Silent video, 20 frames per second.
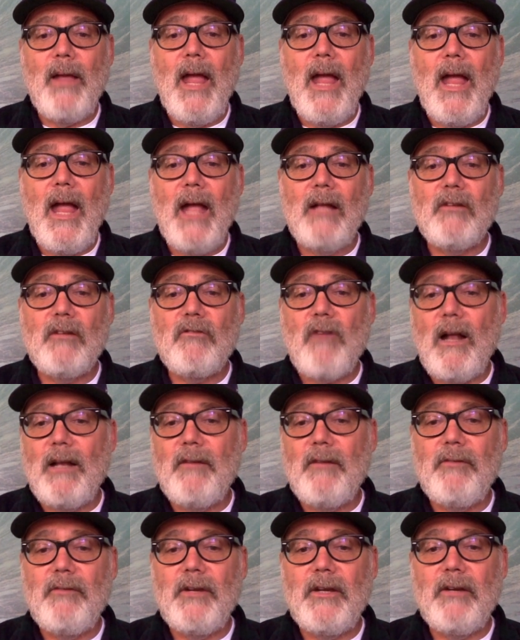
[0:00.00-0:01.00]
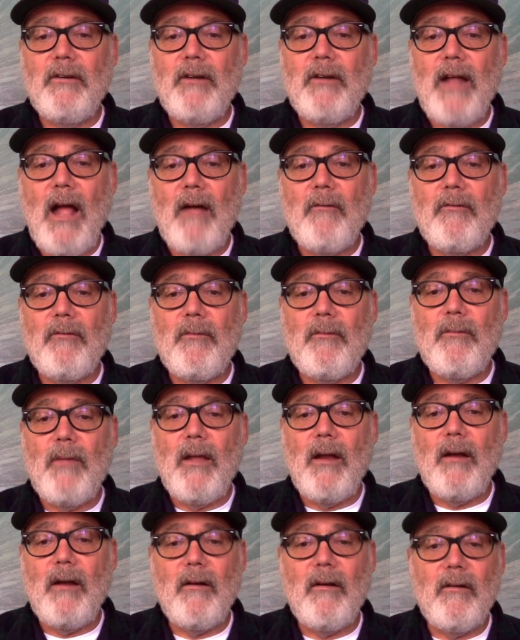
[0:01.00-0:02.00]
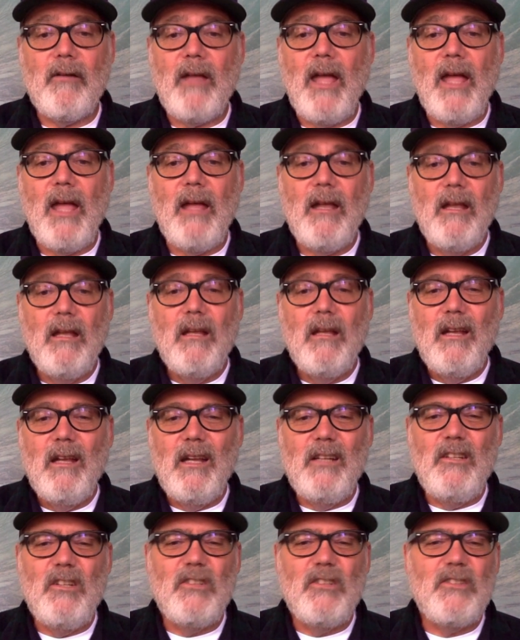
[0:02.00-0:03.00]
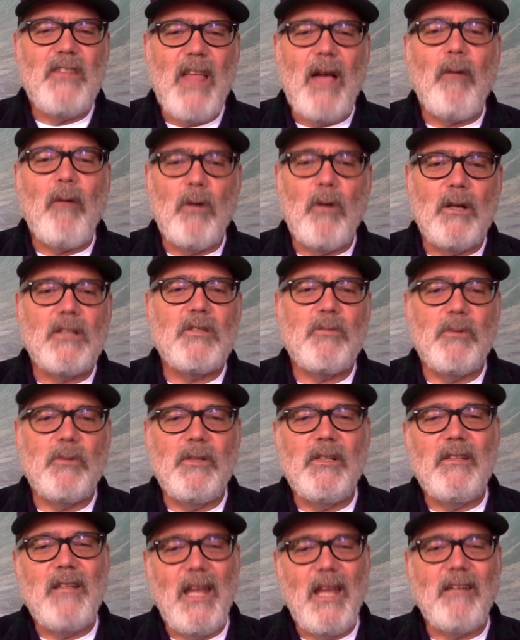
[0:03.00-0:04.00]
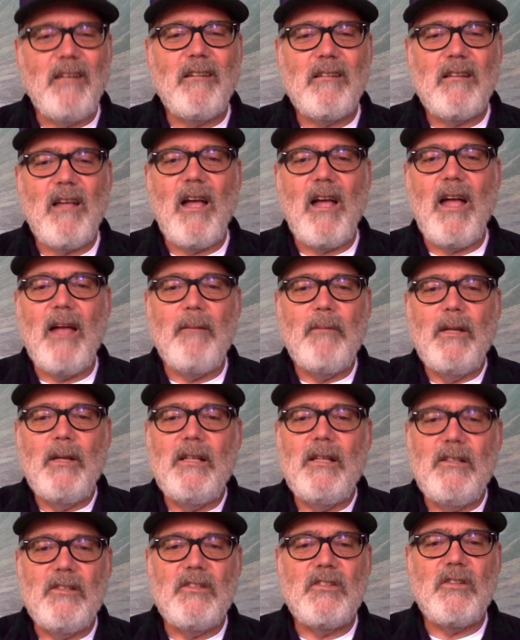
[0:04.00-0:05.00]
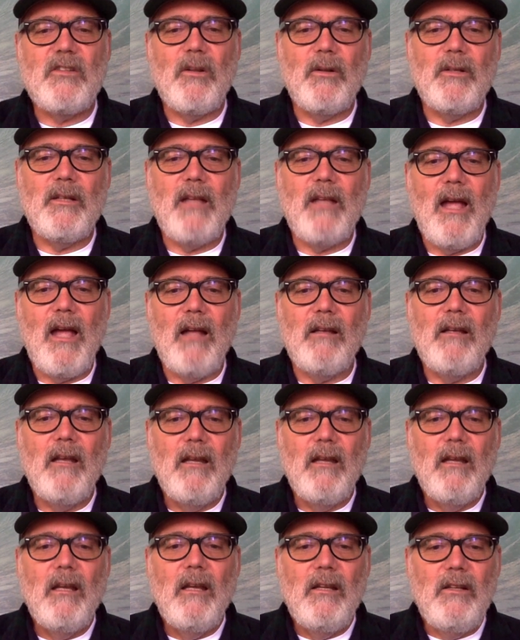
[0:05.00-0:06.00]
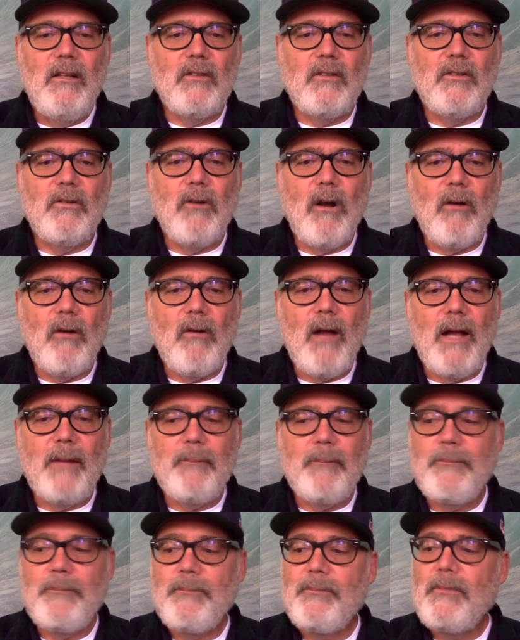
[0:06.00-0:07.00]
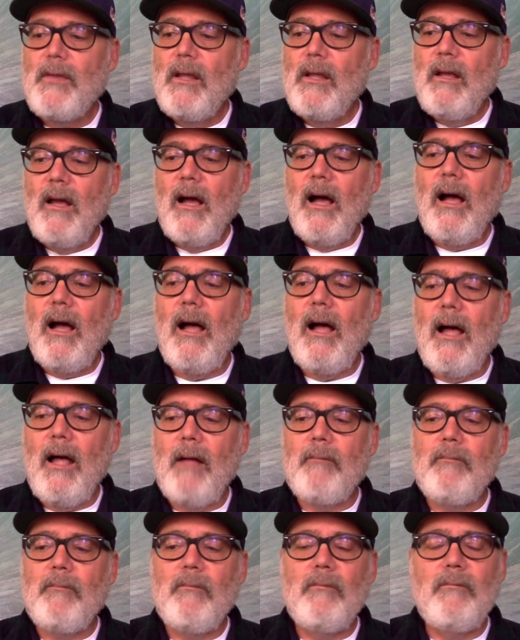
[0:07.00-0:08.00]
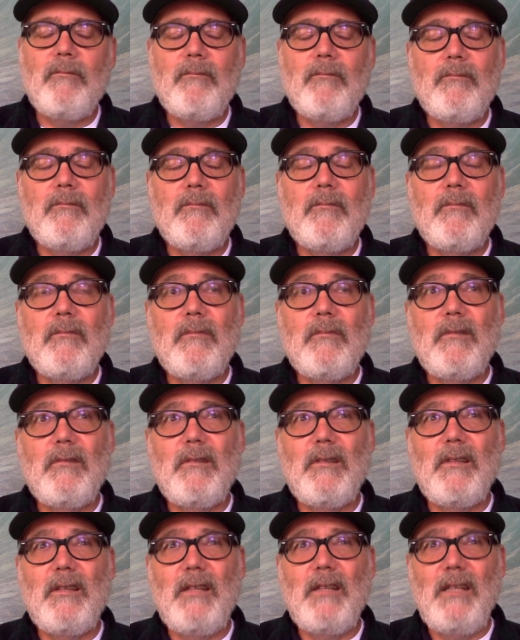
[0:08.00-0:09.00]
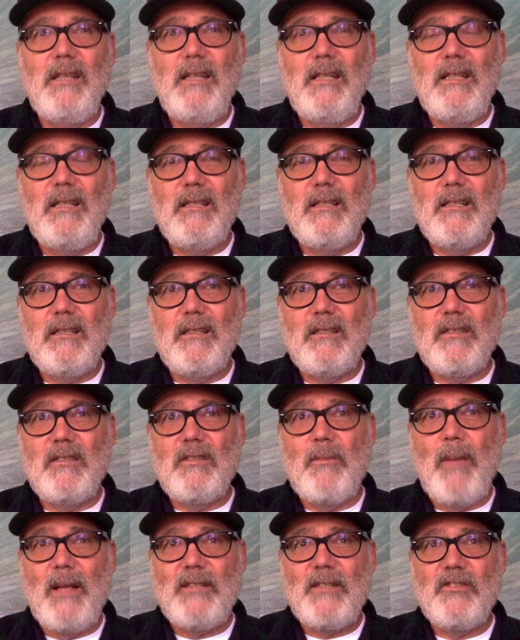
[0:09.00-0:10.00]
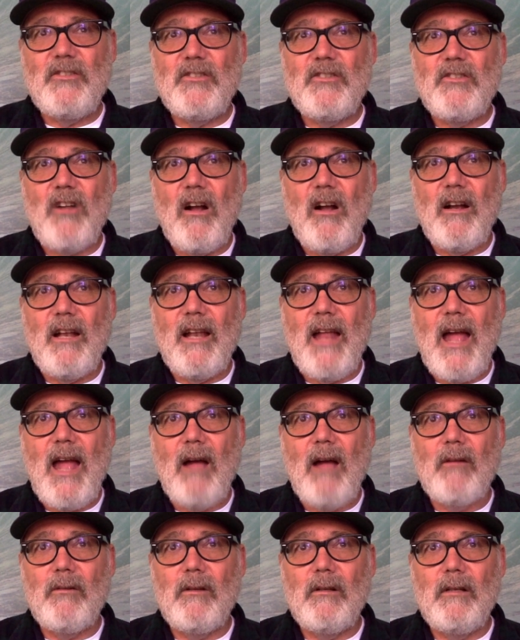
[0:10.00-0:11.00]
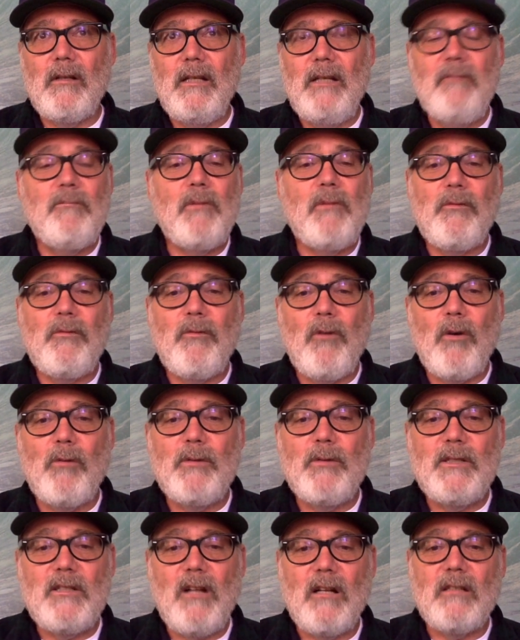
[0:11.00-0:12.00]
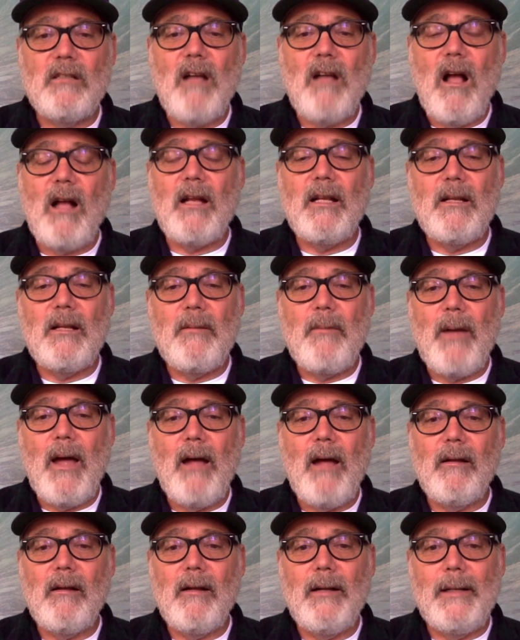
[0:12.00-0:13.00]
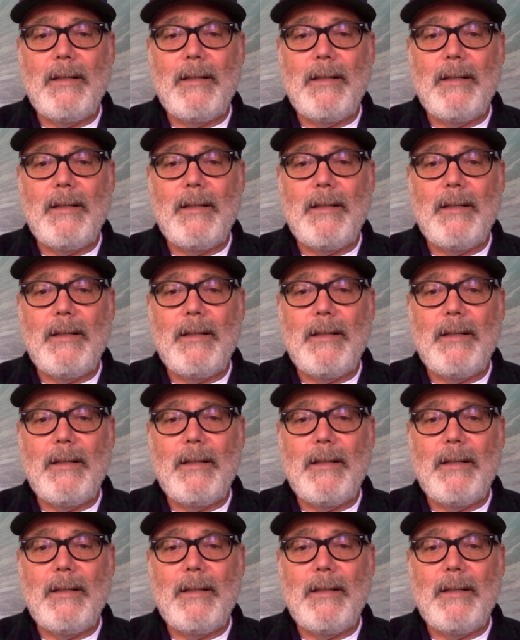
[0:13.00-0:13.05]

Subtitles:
and try to figure it out from there. Okay, and usually that works when you take your time and you slow it down. You'll do all right. Uh, the semester started out even before we started talking about